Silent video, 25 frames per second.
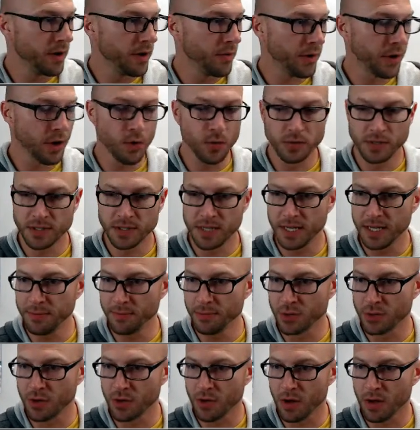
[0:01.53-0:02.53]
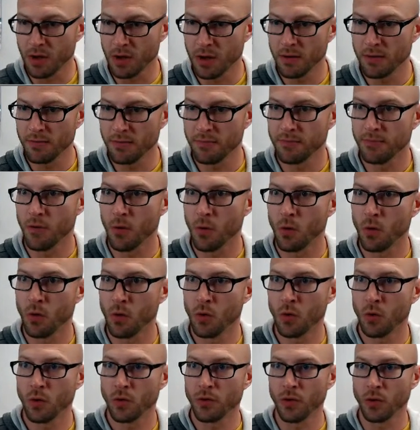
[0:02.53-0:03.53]
we go. Team draw
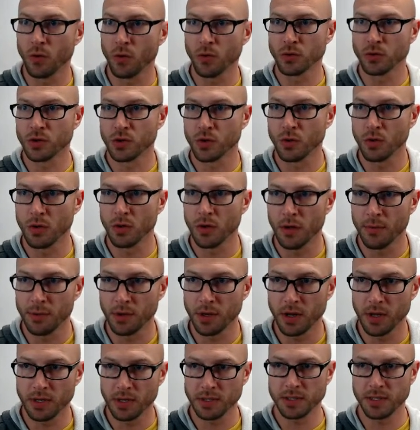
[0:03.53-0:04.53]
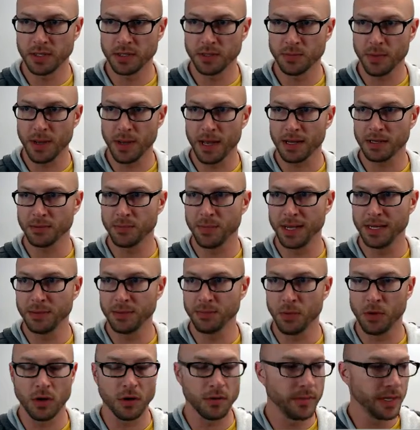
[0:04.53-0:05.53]
for the Old School Upper Deck 6-Box
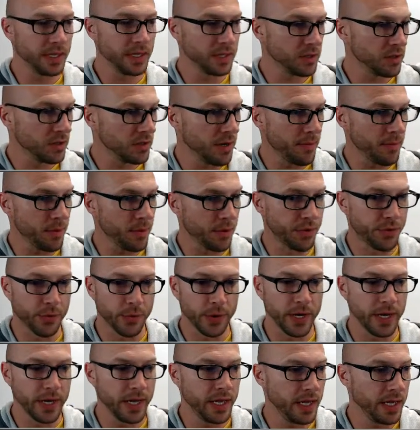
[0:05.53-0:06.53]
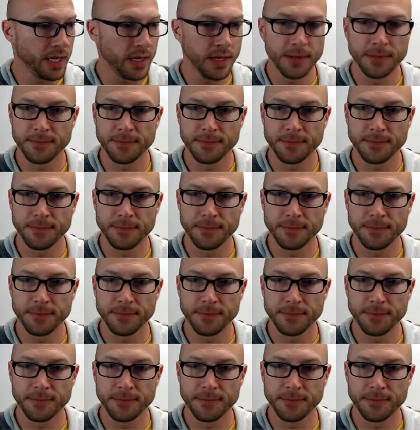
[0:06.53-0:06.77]
Baseball Mixer number 3.